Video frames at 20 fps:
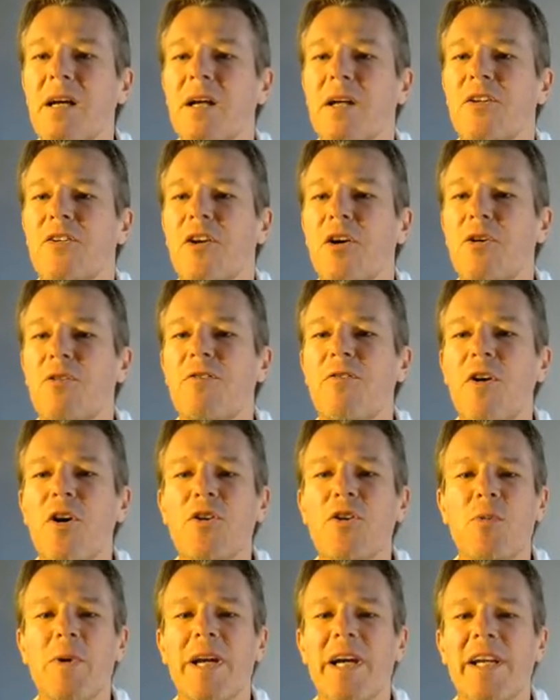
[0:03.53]
So
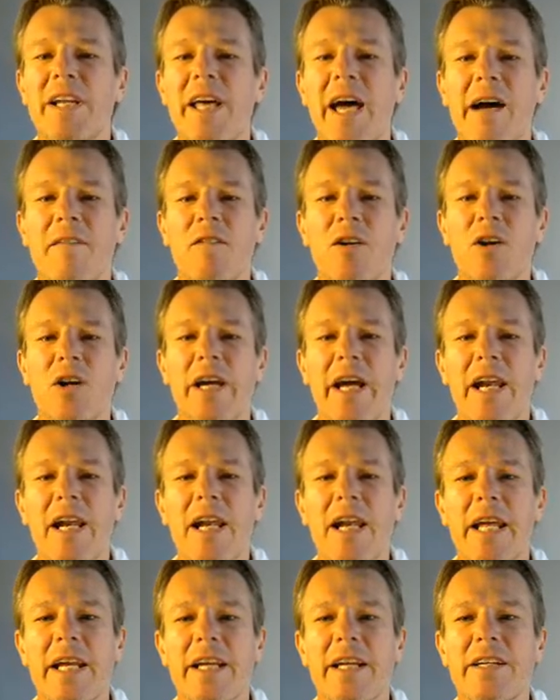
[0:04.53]
first we're going to have a look at
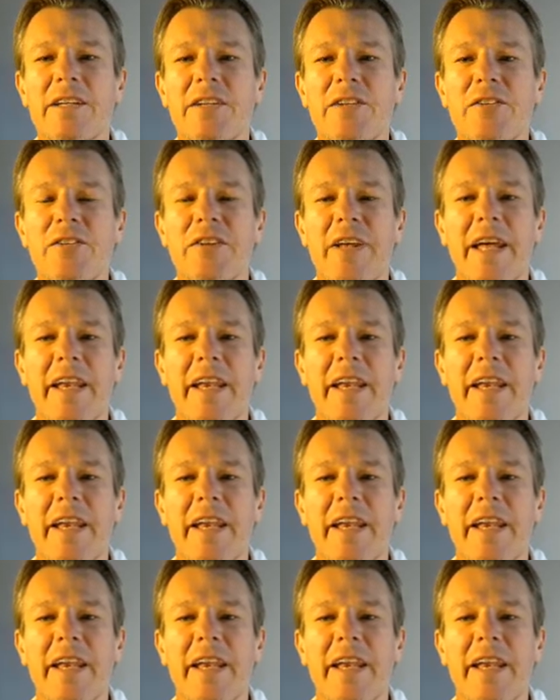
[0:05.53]
linkers